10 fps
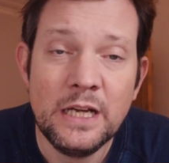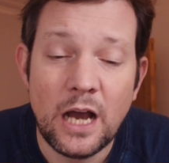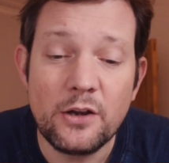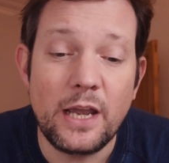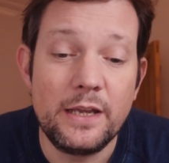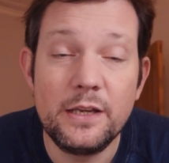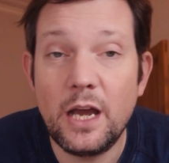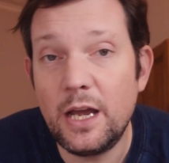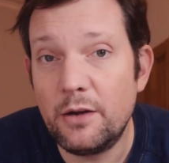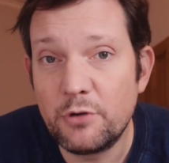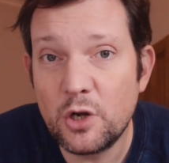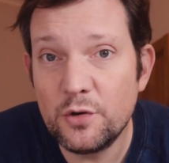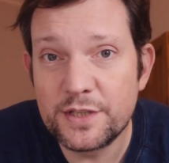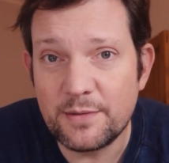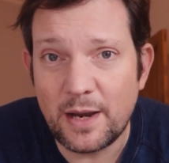Okay, uh,
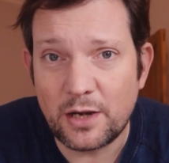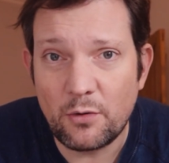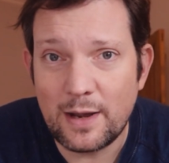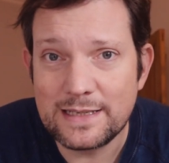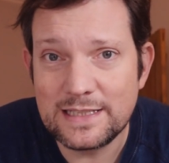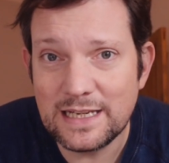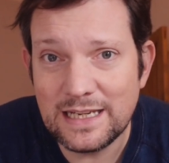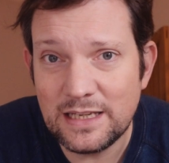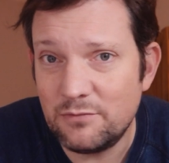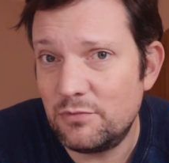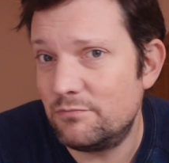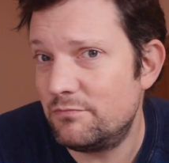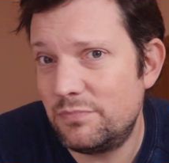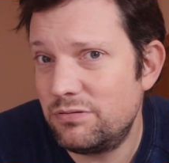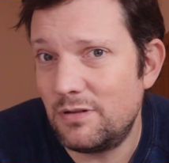records to micro S D.
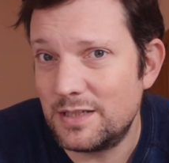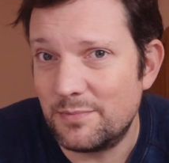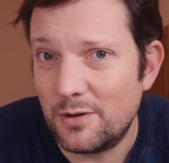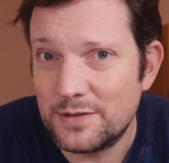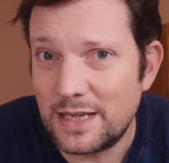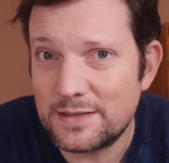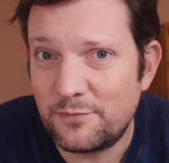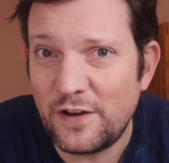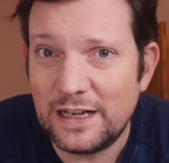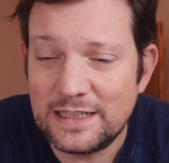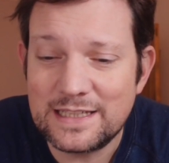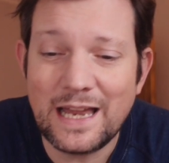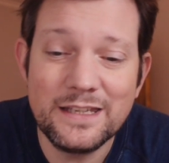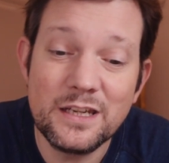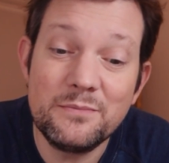I suppose that's fairly
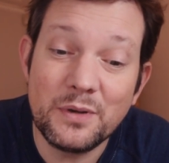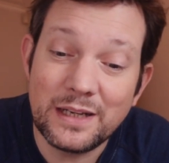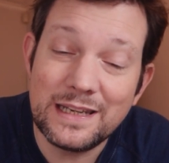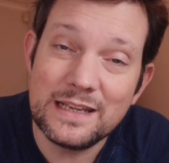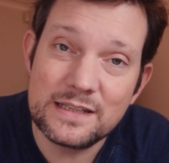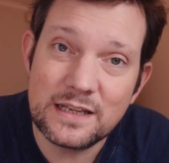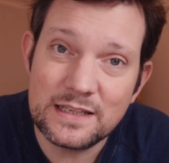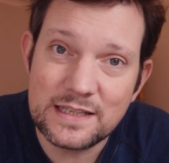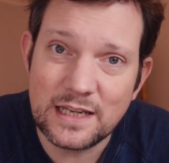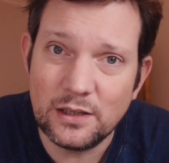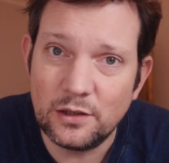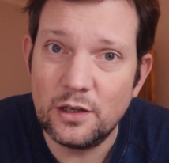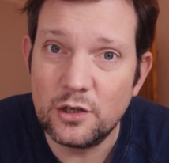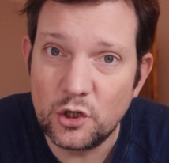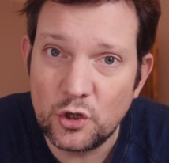standard, but it is still
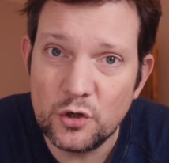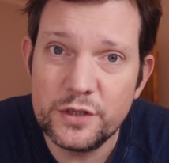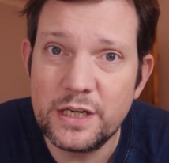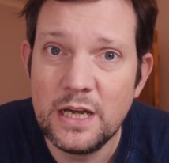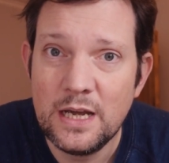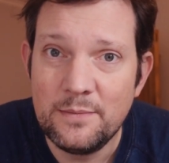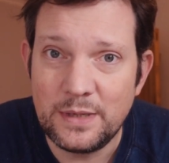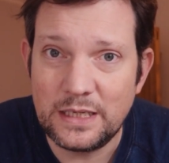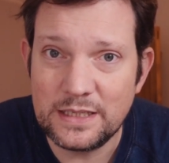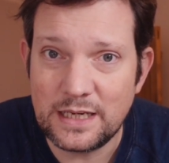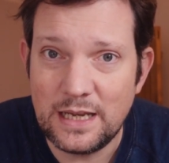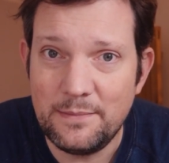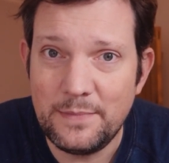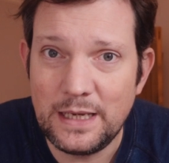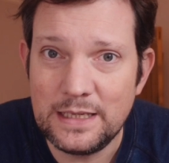good because it
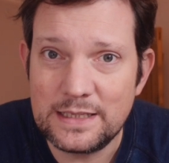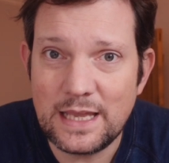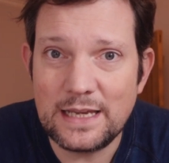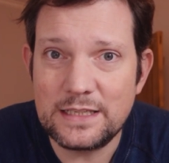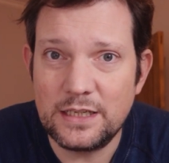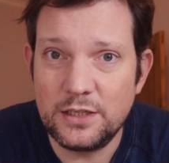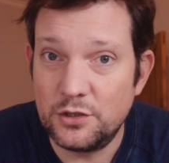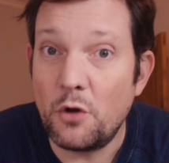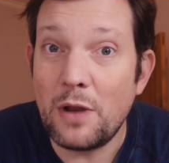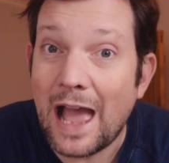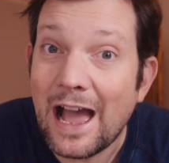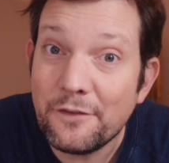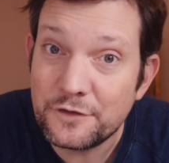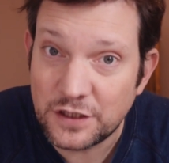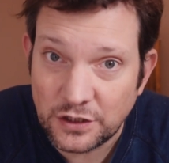means that uh, you don't
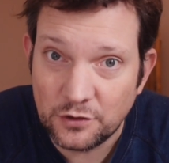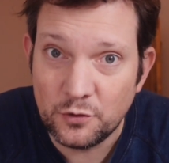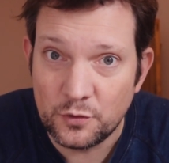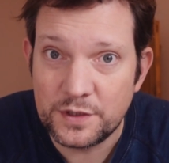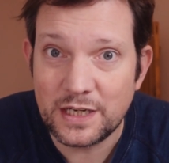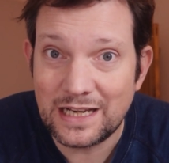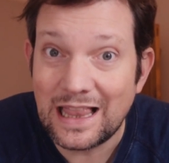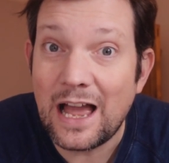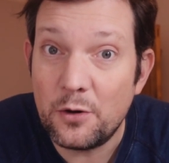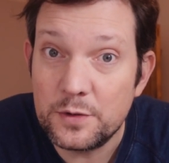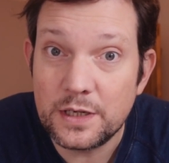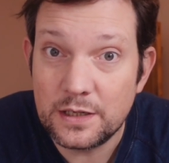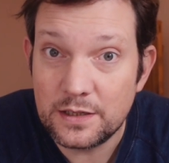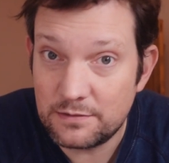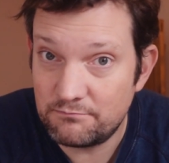have to use cloud
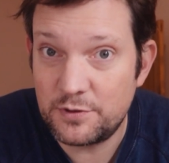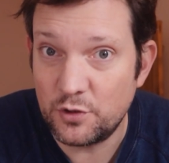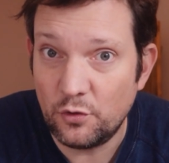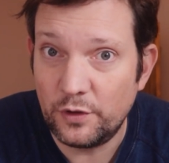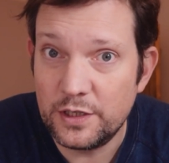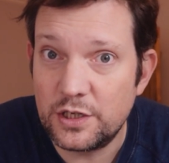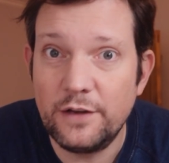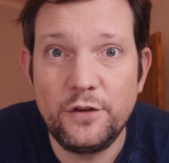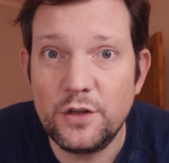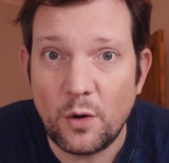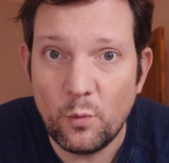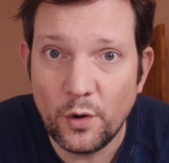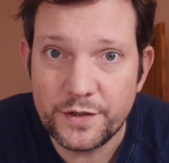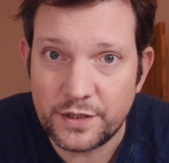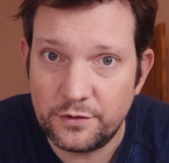storage if you don't
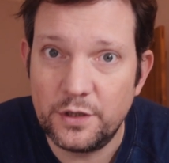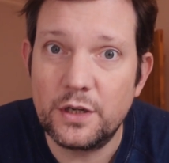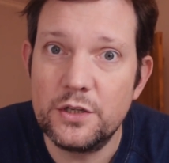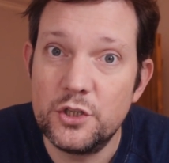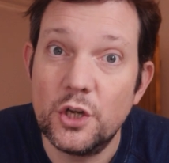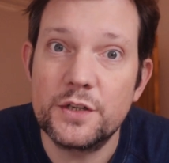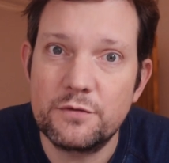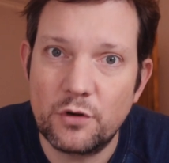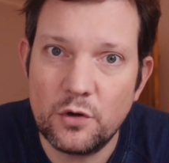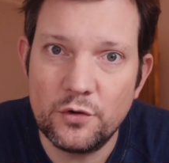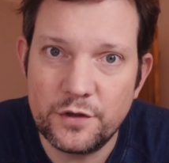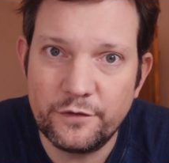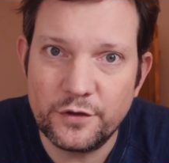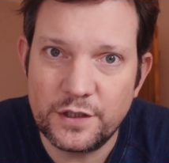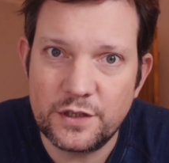want to. You can just record your
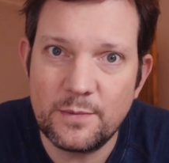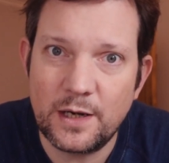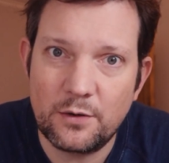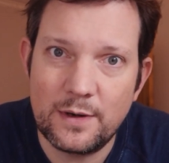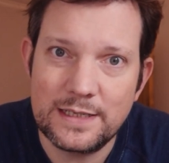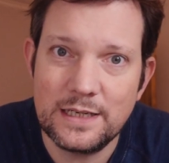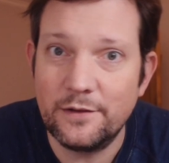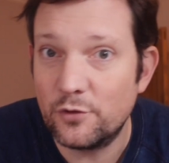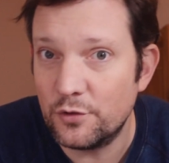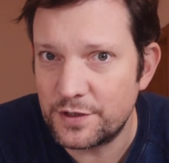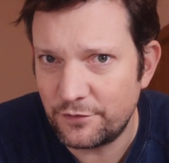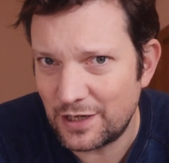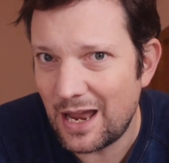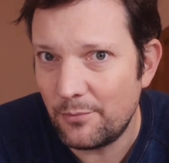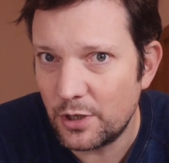footage to micro S D. Of course, if the
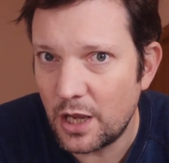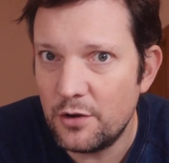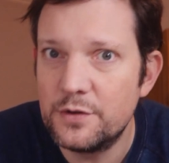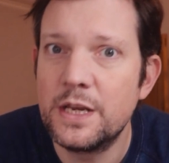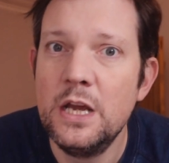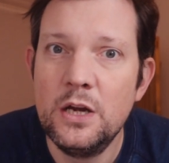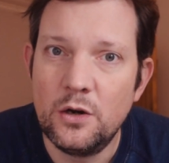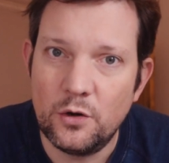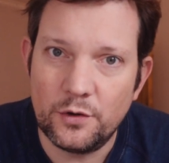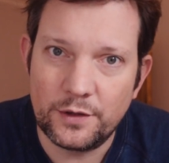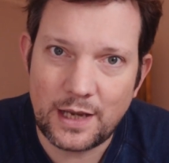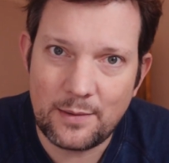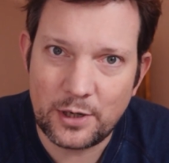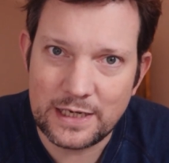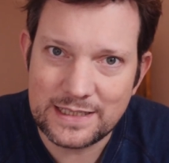camera goes or the
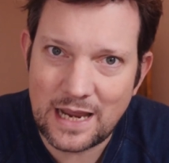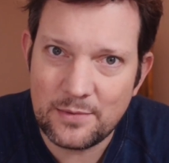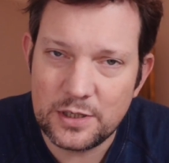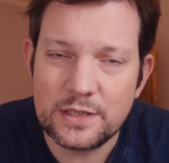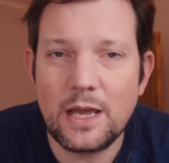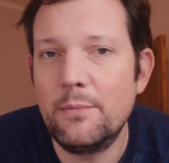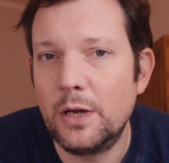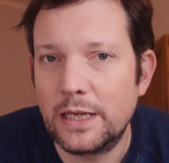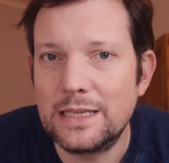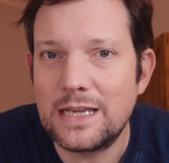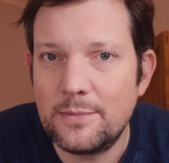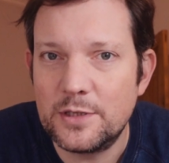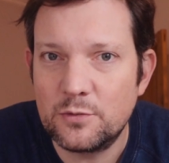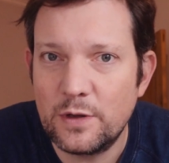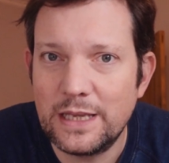camera gets damaged, that might get
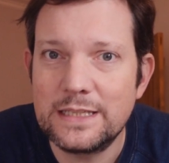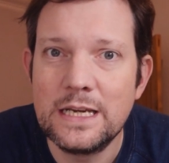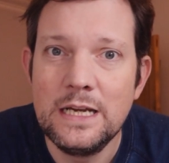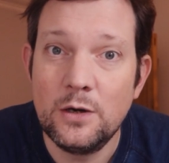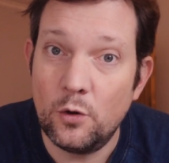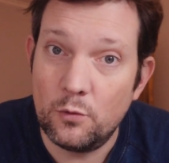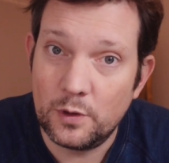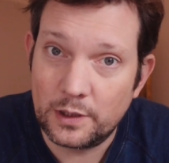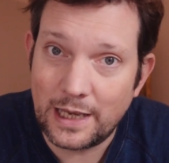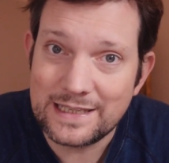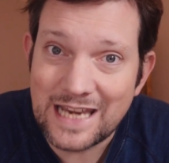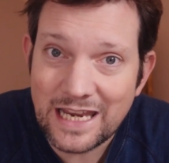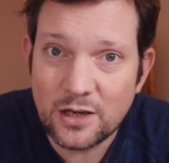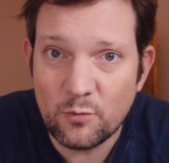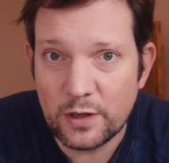damaged with it or will get
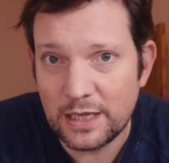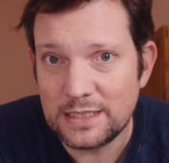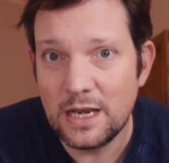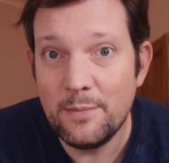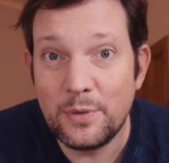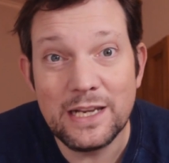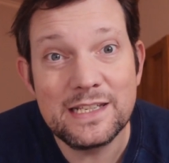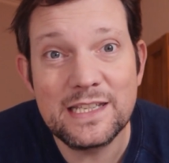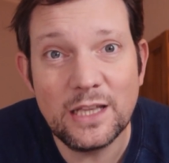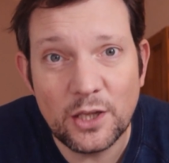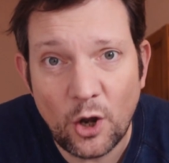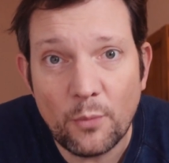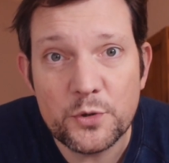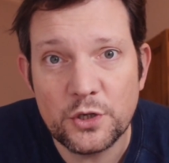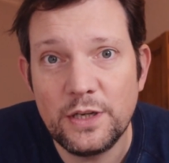taken with it, but it's still an
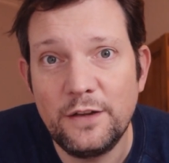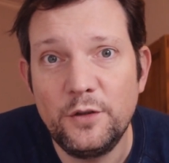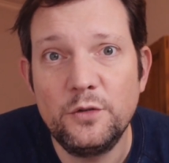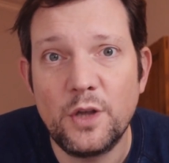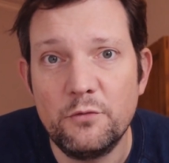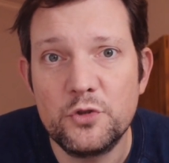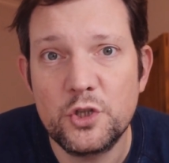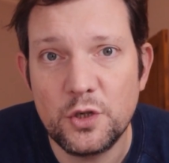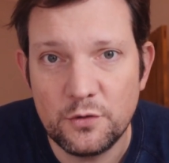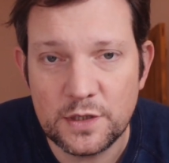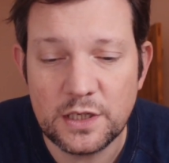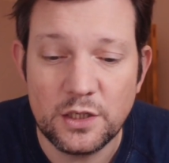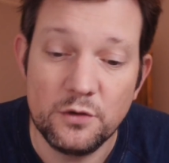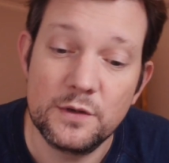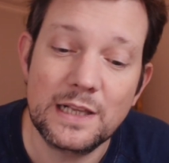option if you don't choose to
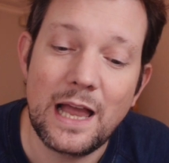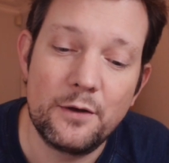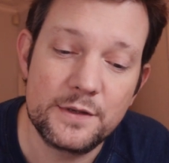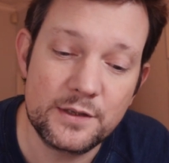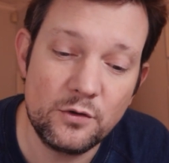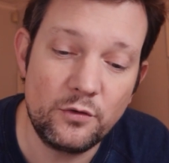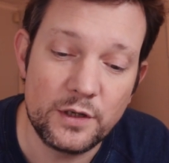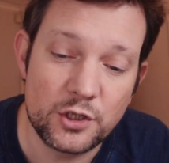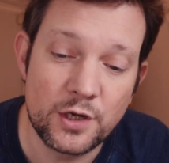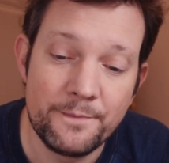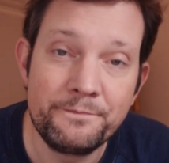use cloud storage.